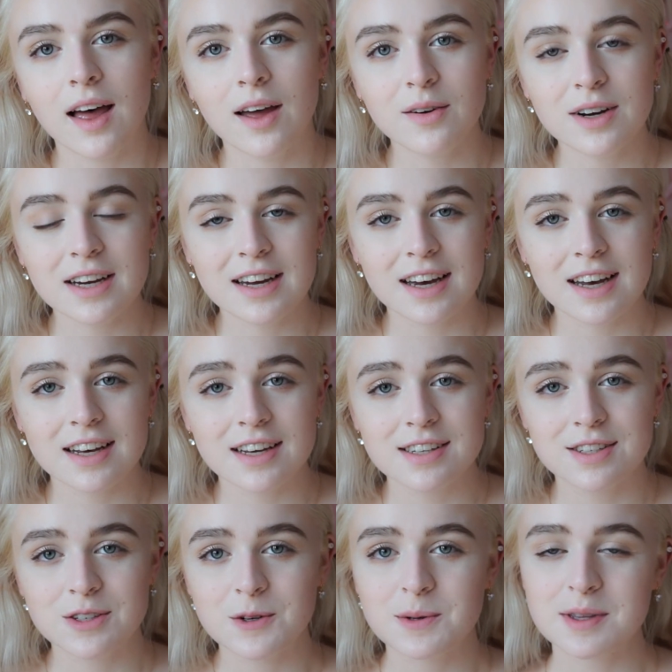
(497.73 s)
Alright
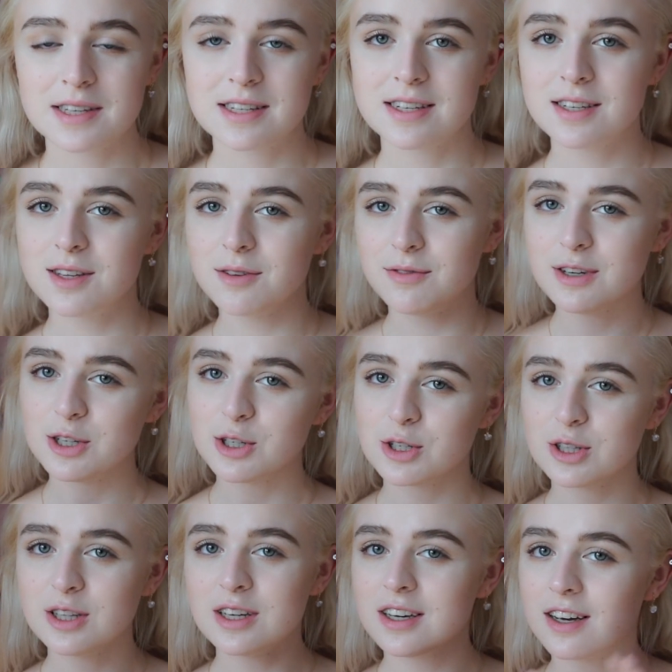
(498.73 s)
guys, so this is the finished
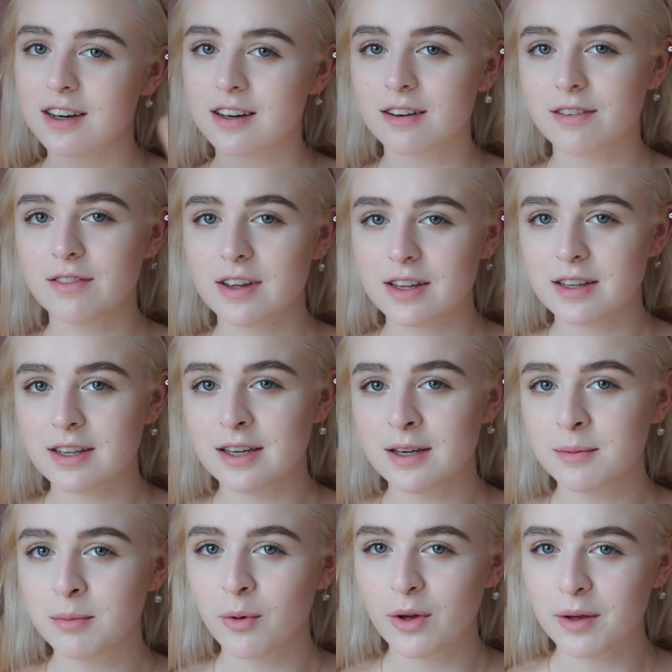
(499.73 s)
look of
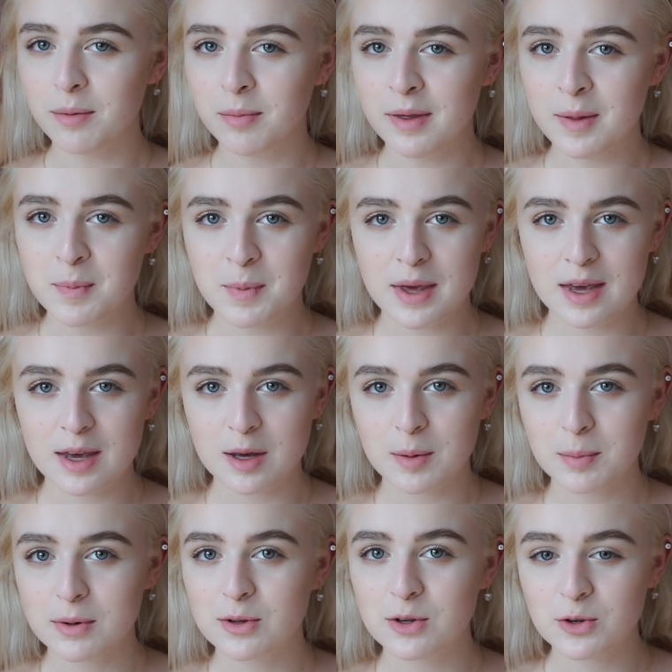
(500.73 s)
the Boy Beat
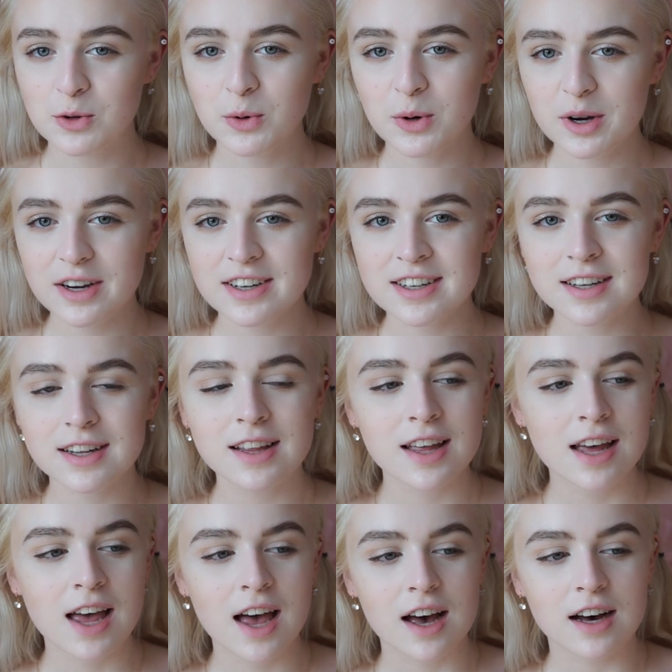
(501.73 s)
makeup tutorial.
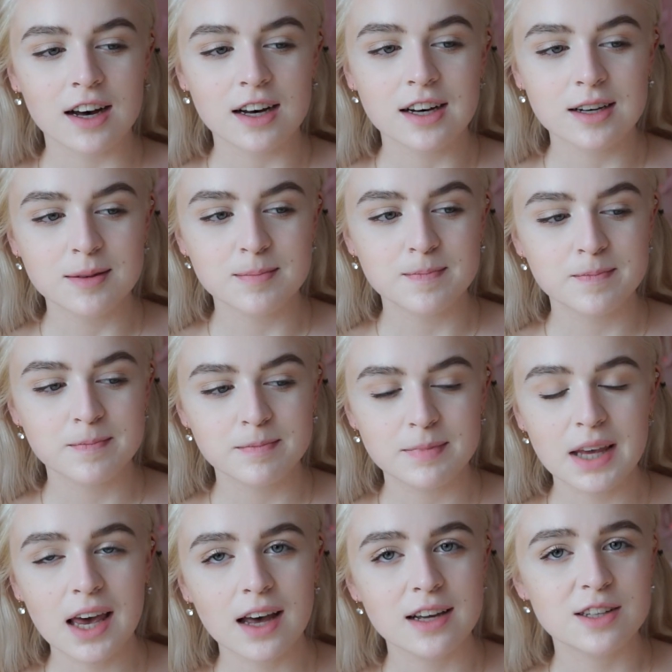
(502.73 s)

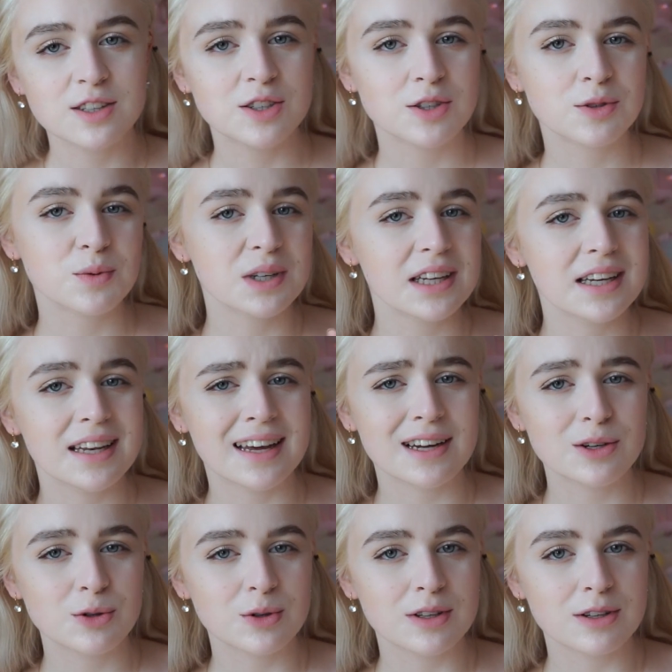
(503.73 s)
Yeah, it's just really
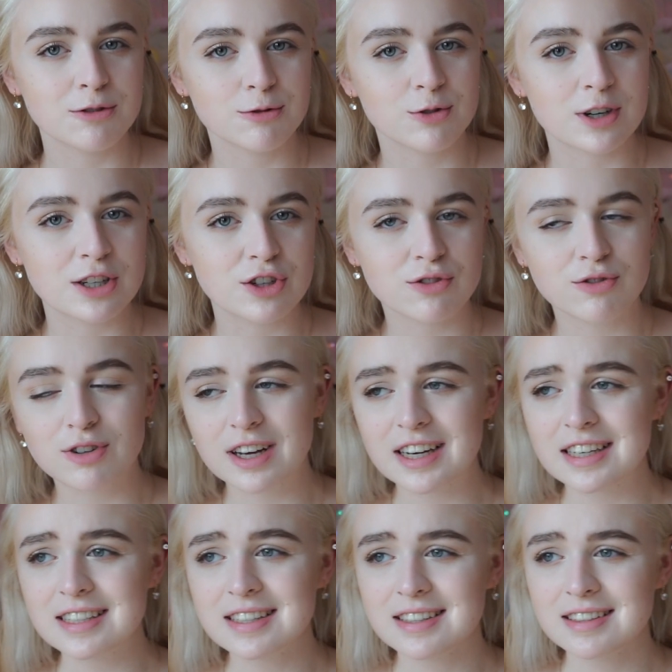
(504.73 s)
natural and
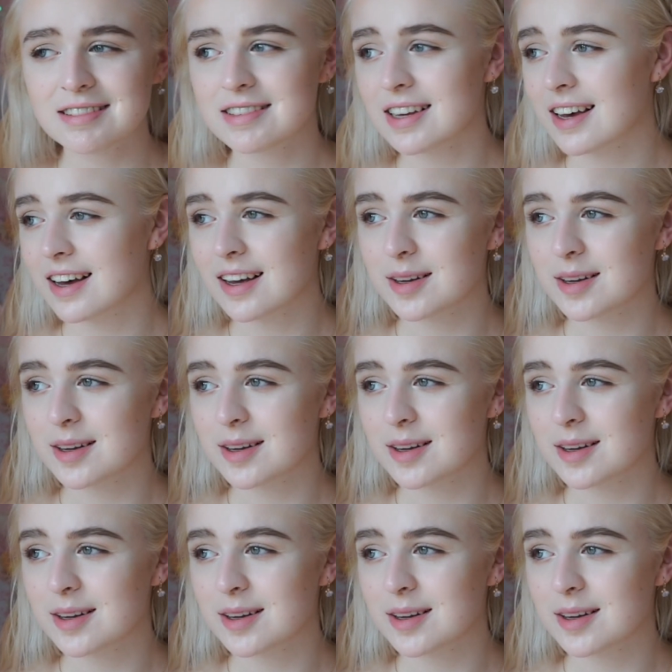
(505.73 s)
fresh-faced.